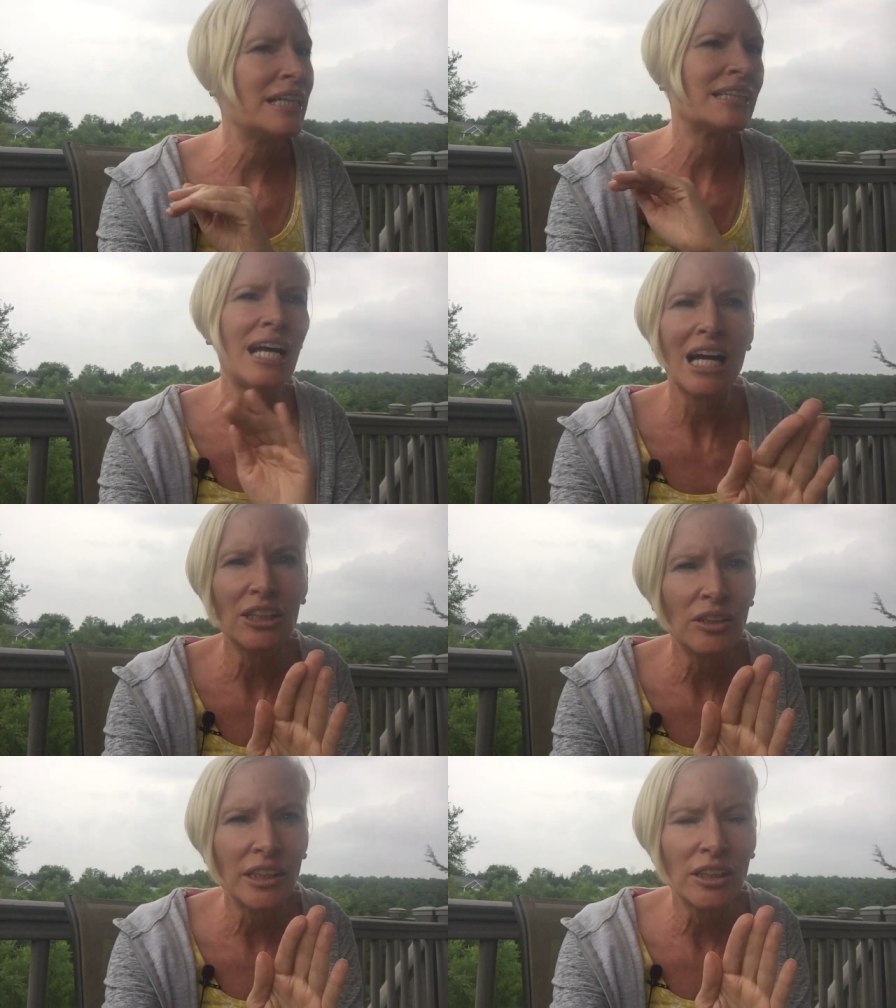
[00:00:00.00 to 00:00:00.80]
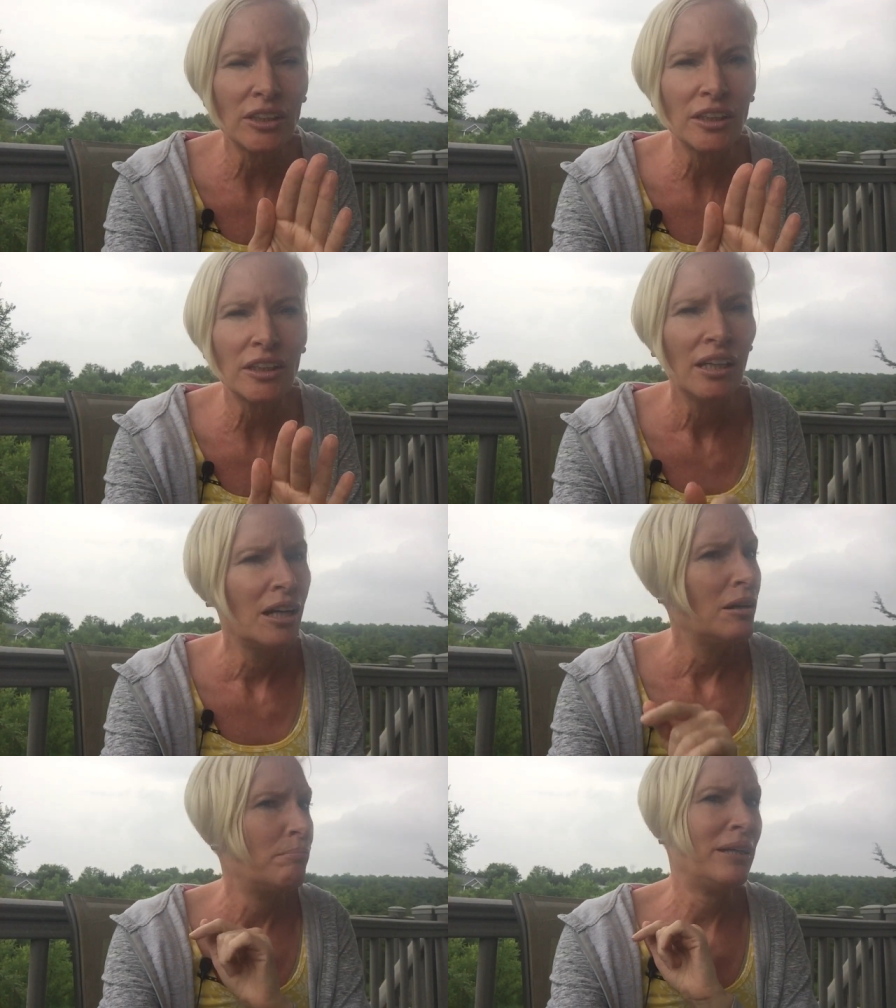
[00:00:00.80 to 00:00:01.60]
He's not hurting her,
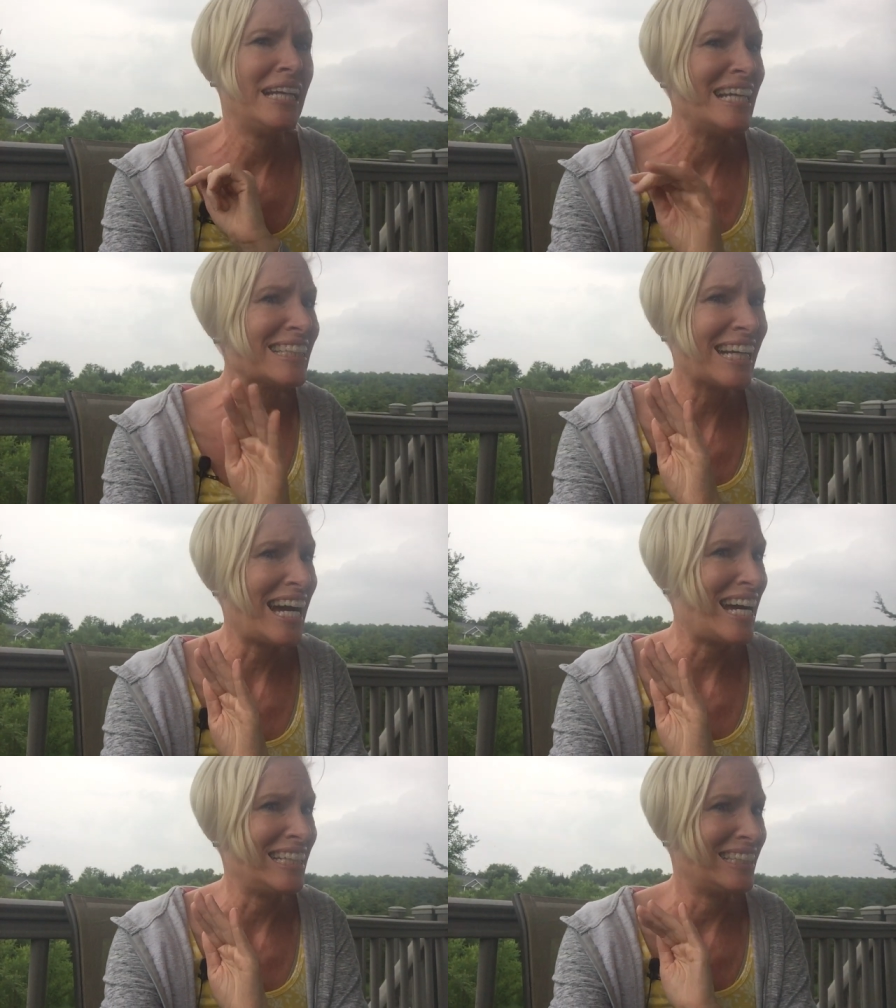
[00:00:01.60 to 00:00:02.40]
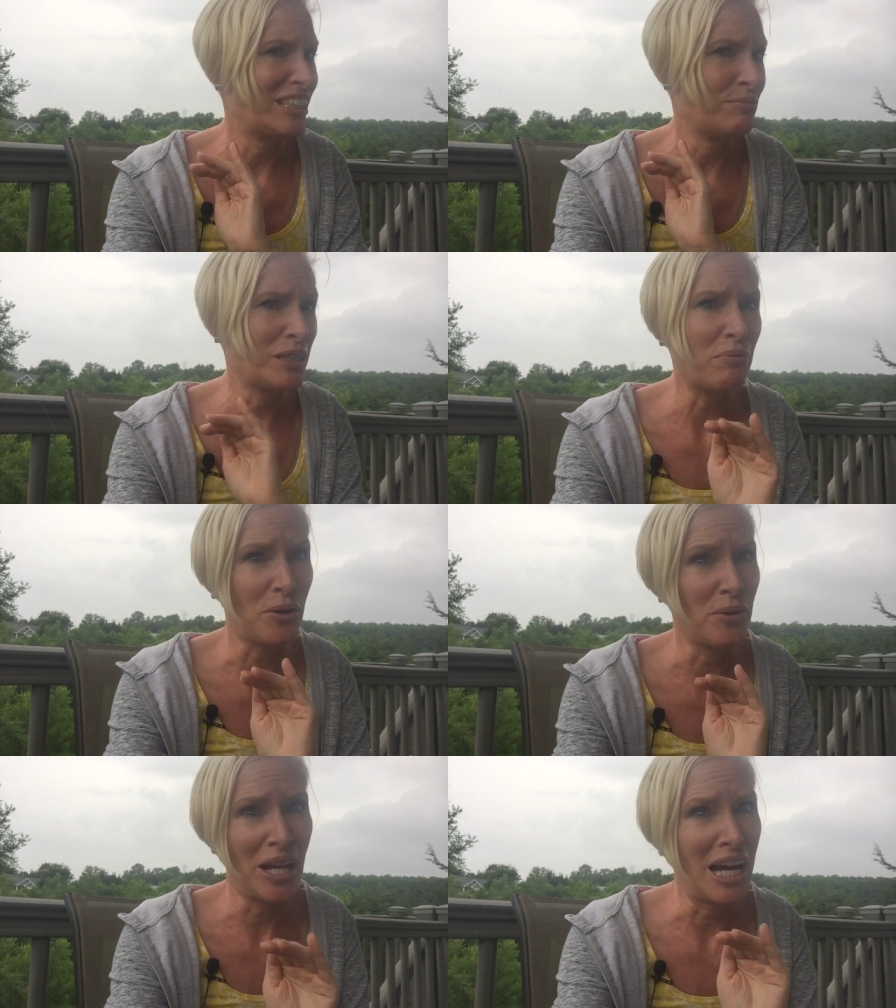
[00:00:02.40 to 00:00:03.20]
but he's got some stuff
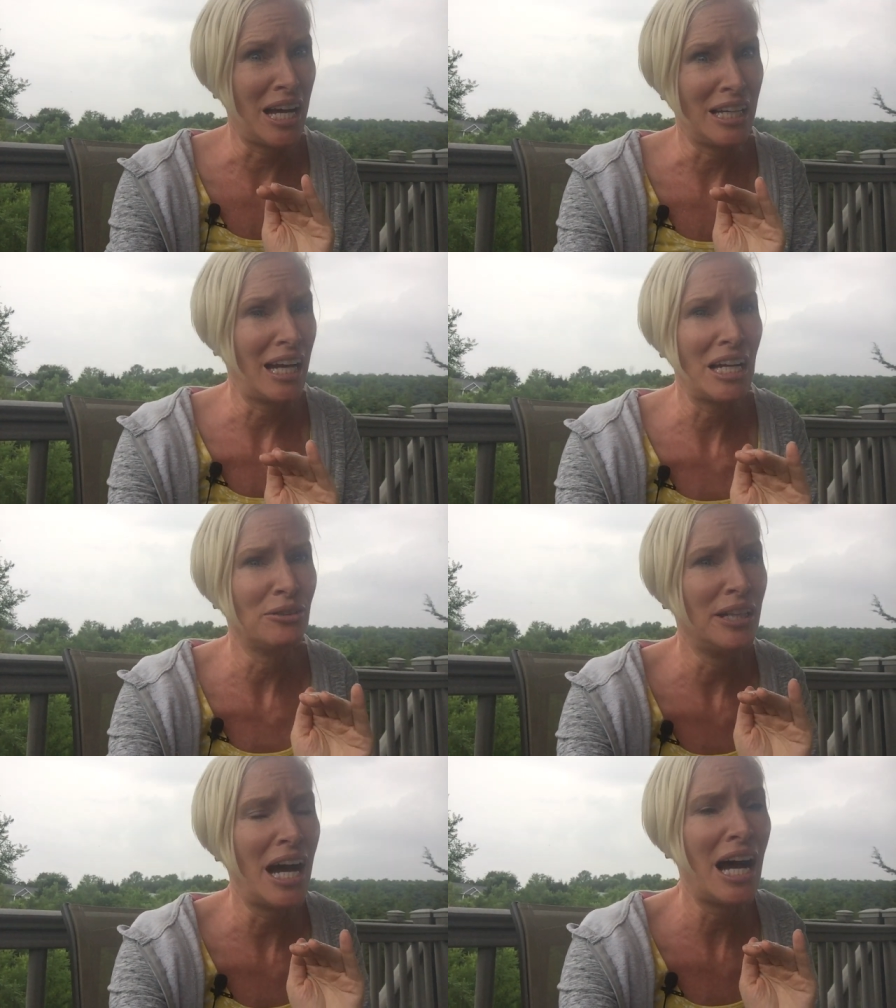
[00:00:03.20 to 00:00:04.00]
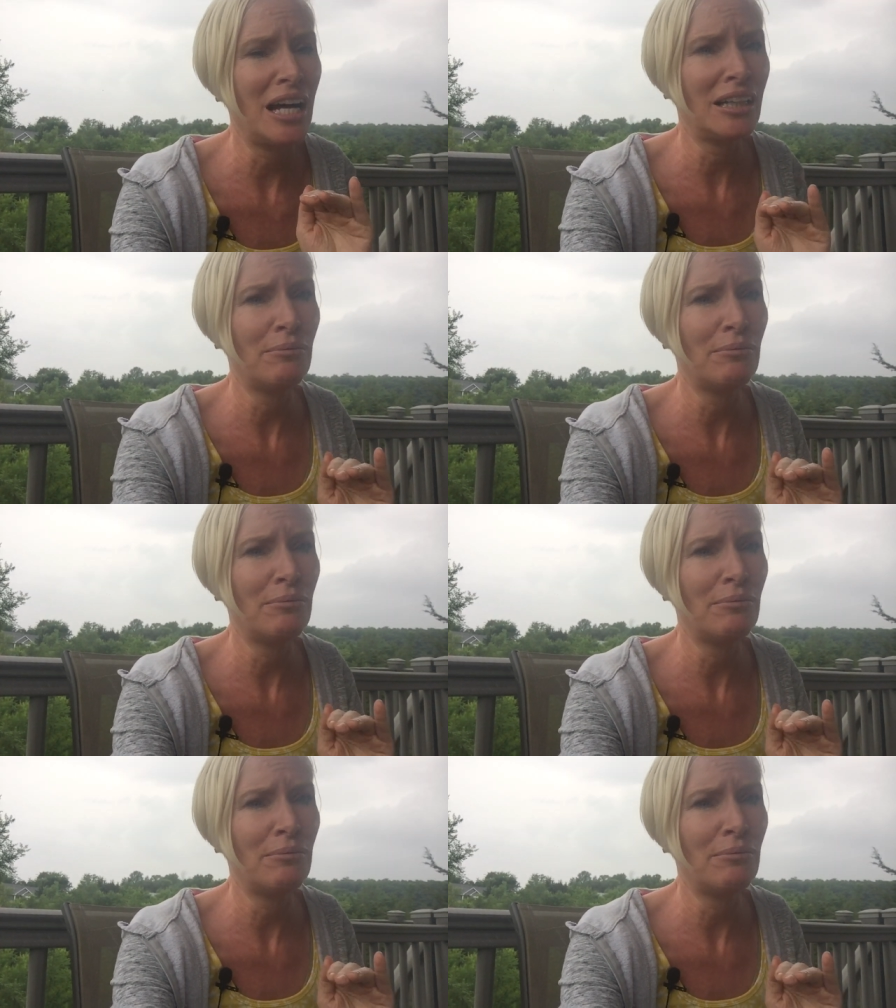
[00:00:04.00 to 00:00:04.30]
going on, and I do not.